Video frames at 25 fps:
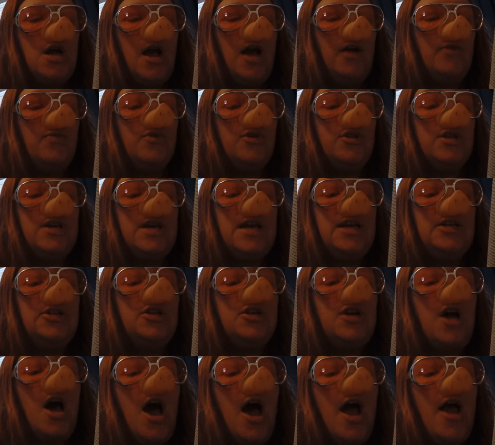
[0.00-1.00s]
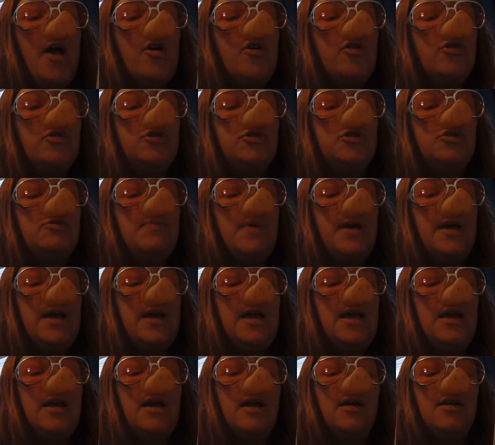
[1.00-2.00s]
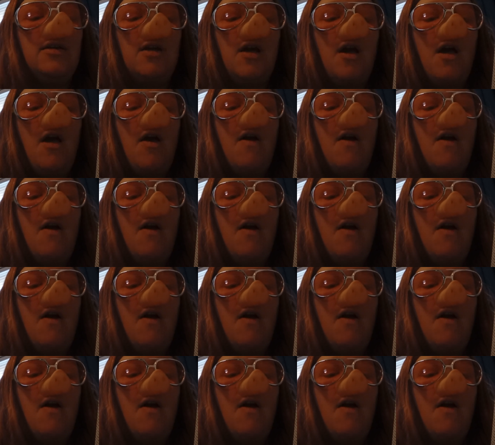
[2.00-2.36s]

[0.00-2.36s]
and with heated irons making it